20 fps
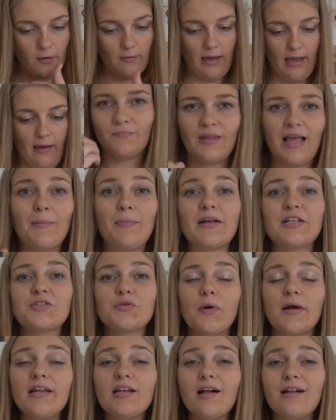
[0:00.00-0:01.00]
Okay, I paid
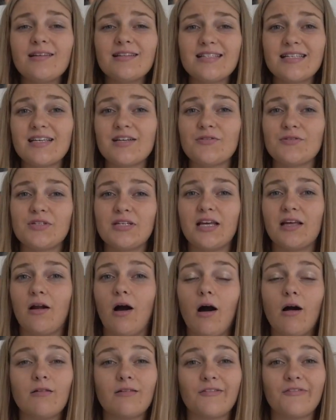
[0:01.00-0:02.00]
$20 a year to get
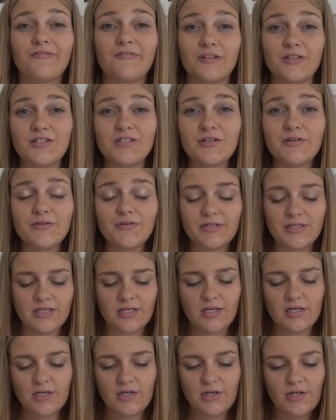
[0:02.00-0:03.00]
all the filters.
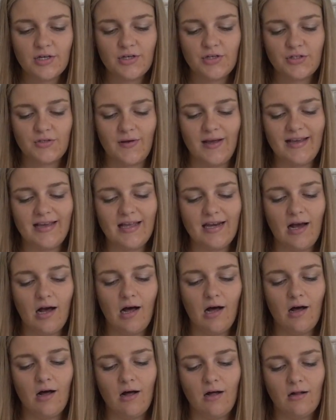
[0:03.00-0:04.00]
So I get
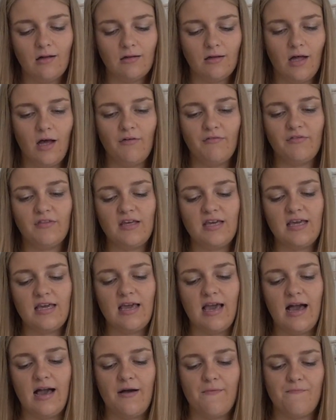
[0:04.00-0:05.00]
all of
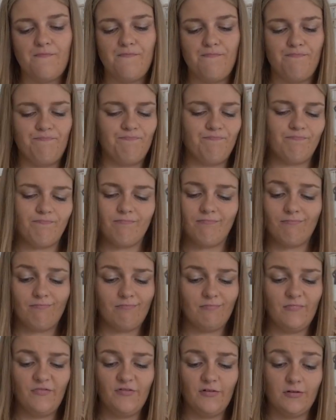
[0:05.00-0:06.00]
the
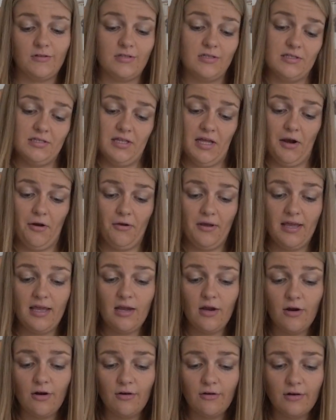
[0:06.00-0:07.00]
filters that are
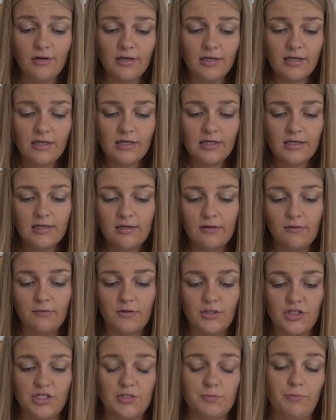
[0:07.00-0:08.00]
here,
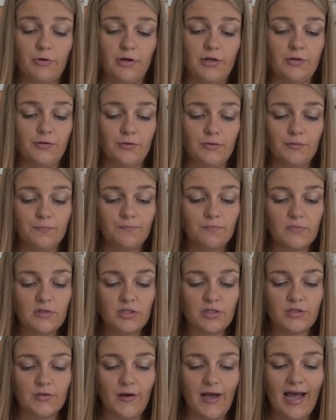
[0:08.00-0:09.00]
which is pretty cool.
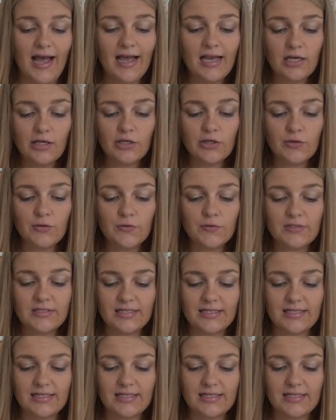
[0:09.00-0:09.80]
So I use